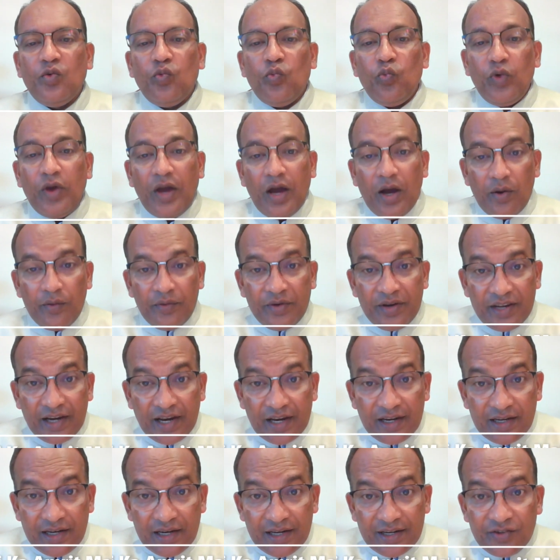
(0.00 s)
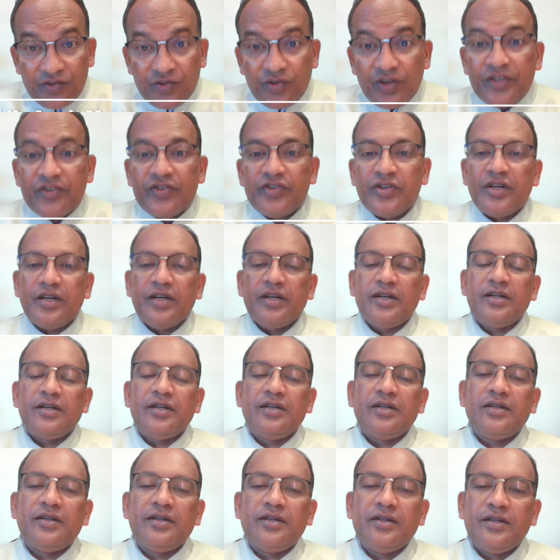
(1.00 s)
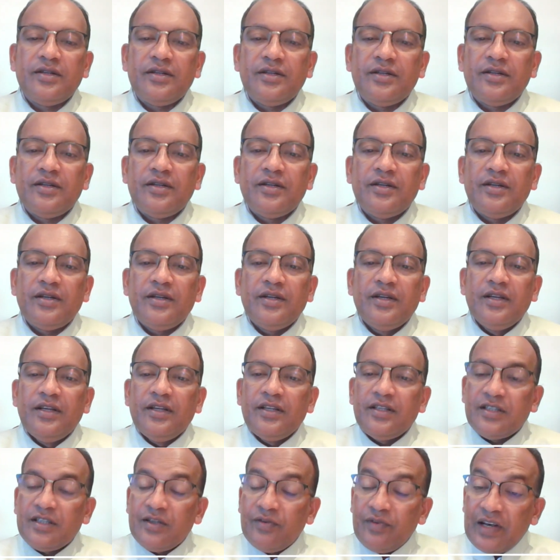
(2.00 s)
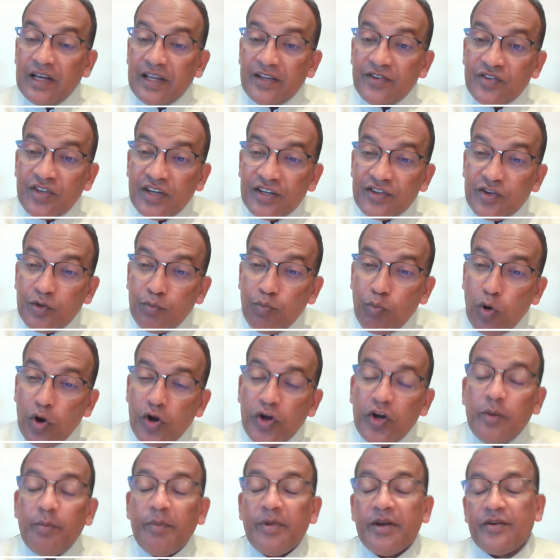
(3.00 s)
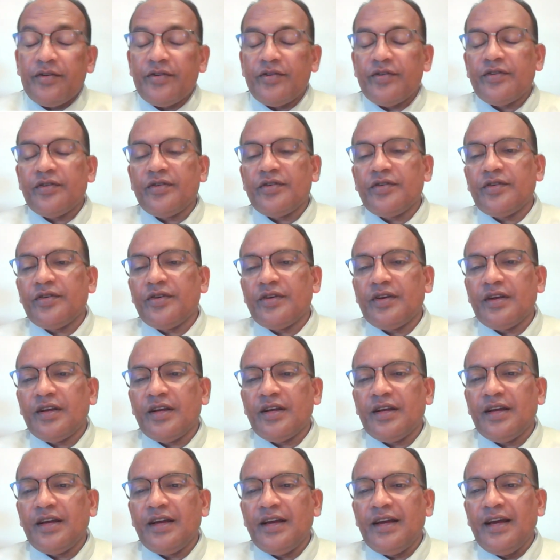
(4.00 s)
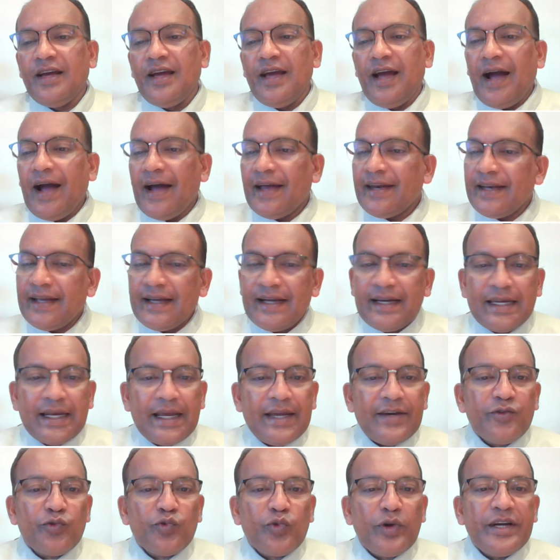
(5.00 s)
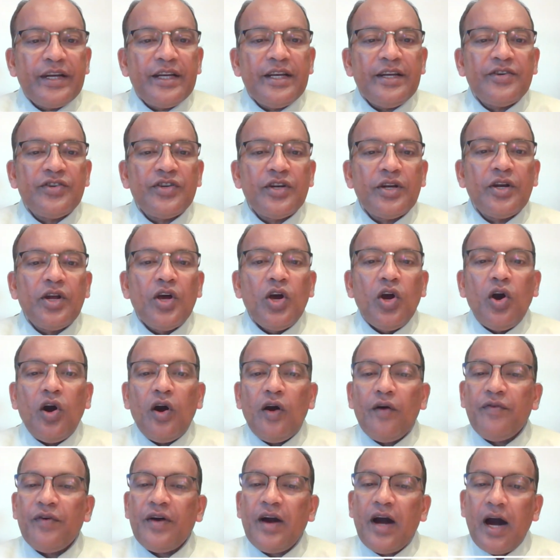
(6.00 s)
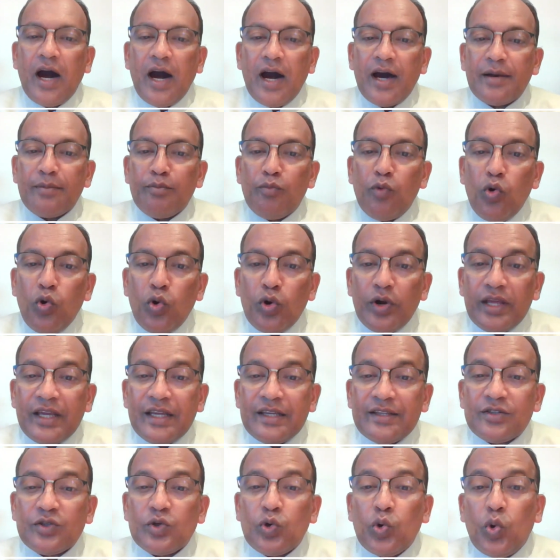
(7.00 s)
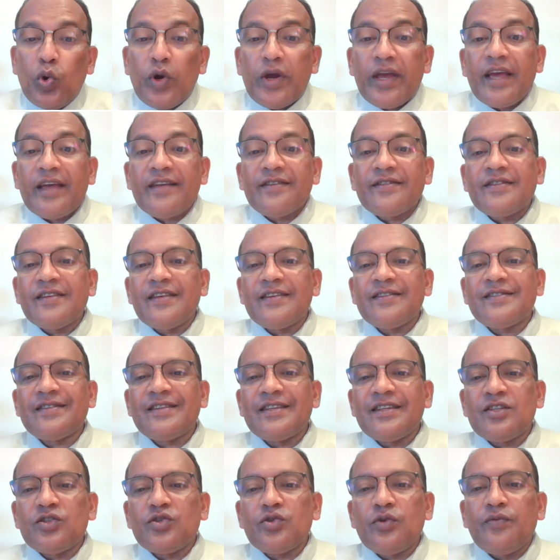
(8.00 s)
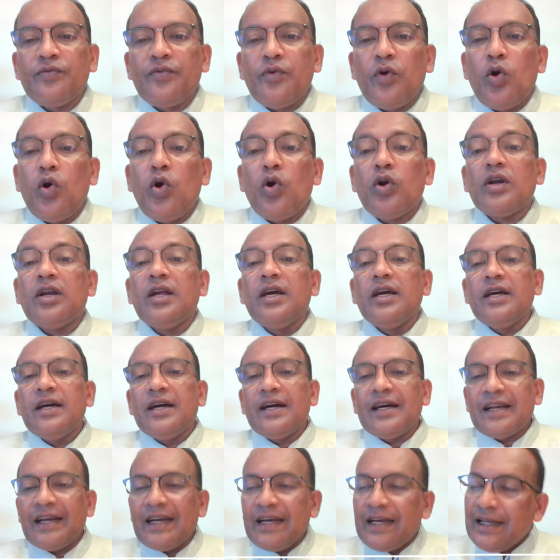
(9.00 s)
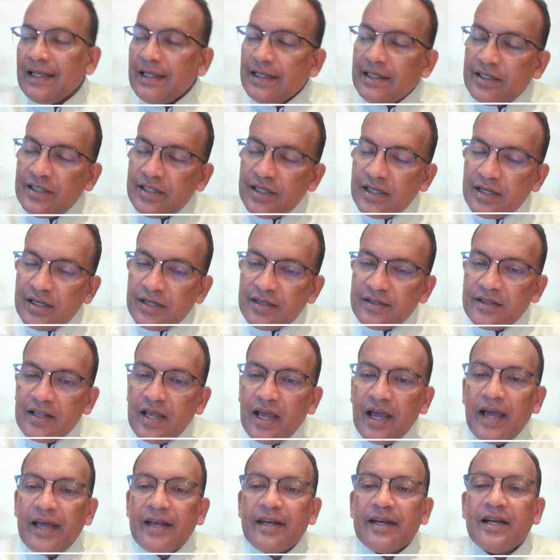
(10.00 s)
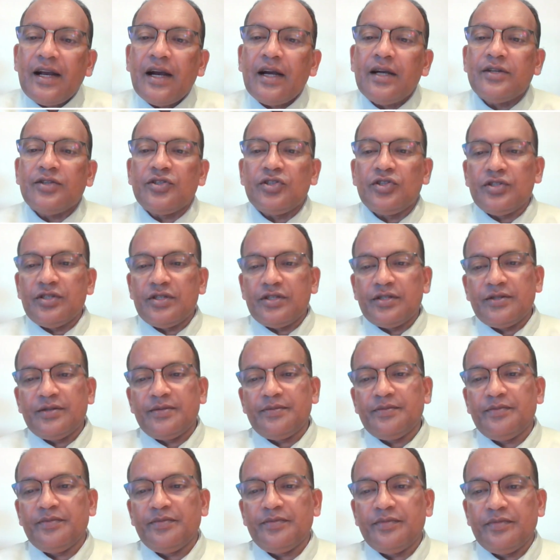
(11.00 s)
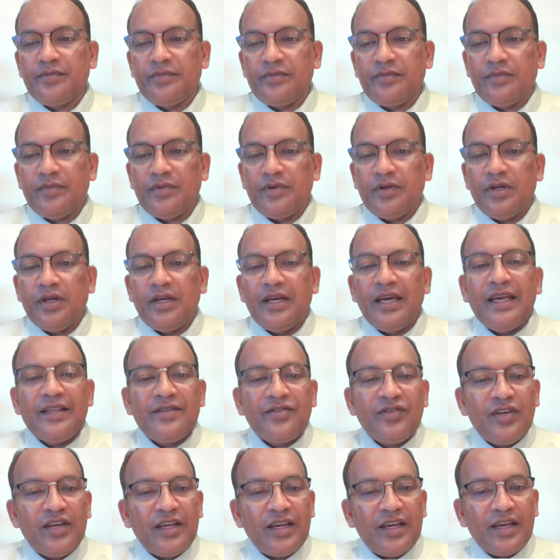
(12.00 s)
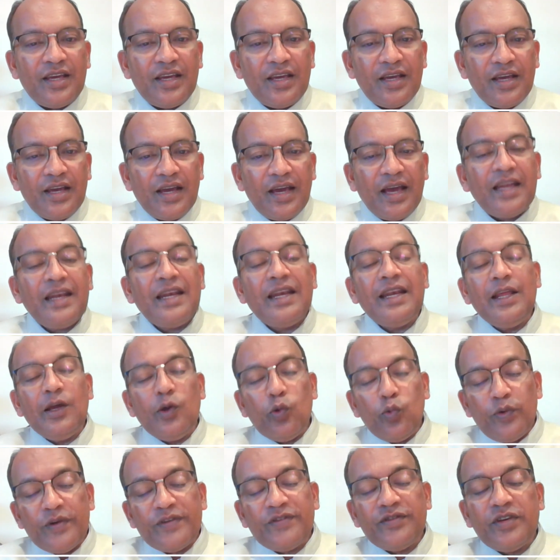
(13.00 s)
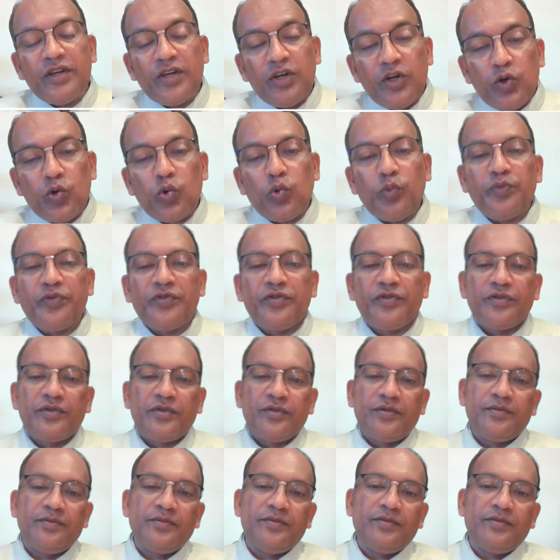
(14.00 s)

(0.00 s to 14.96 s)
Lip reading: We have great literature, civilization monuments, and a great tradition of harmonious coexistence of all religions and cultures, ethnic and linguistic groups.